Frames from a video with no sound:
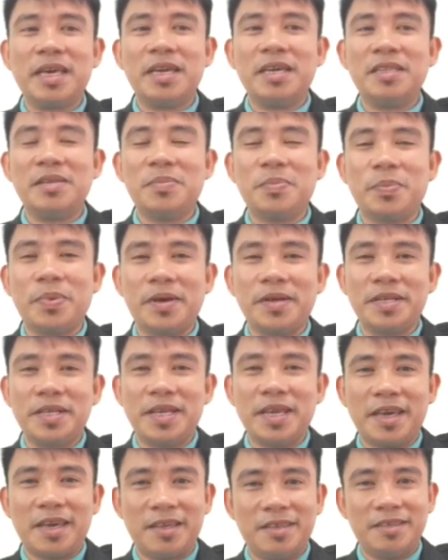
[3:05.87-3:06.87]
and a
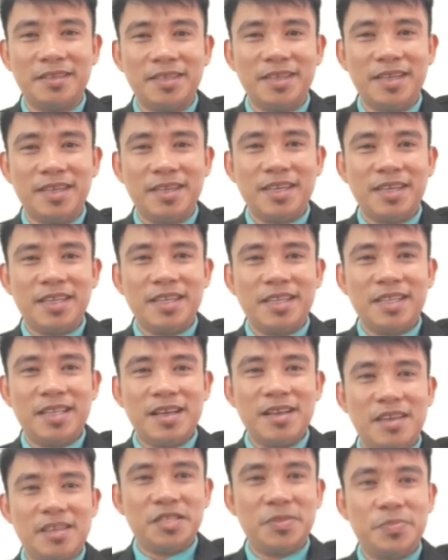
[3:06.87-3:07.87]
party hat.
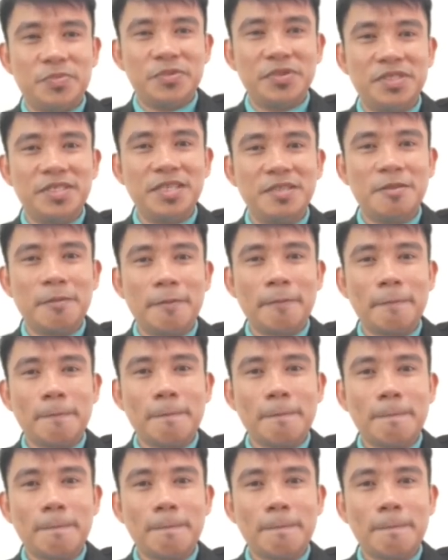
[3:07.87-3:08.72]
Now let's proceed.